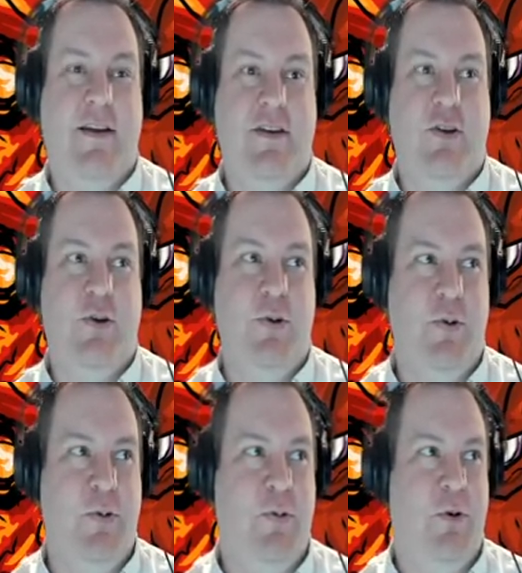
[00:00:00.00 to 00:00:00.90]

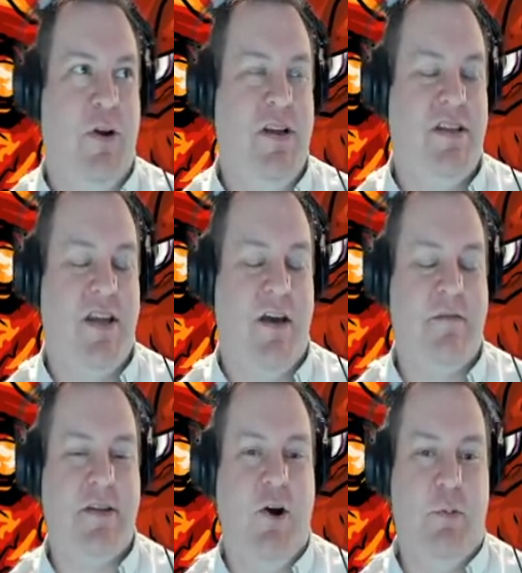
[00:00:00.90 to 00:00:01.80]
do green stuff
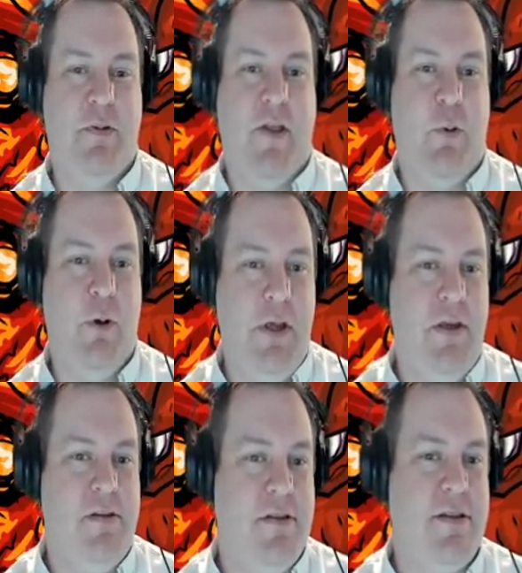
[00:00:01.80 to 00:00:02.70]
sculpt on the
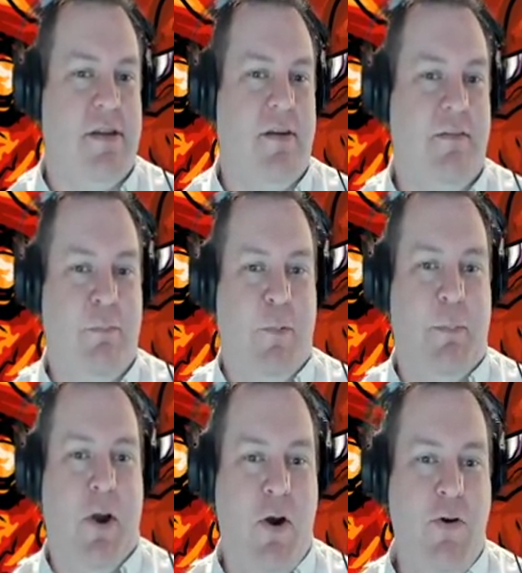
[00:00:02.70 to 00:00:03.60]
wings and the
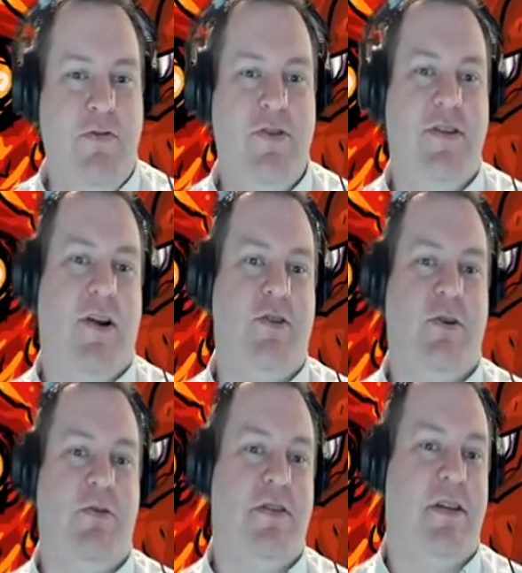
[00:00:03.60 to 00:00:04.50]
bones and all
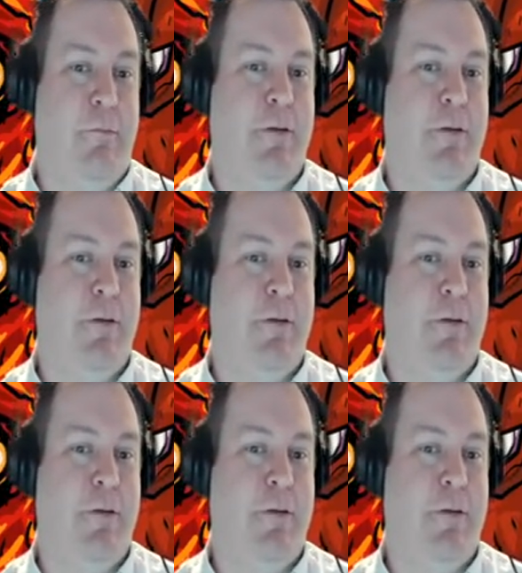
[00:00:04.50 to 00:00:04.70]
sorts of stuff.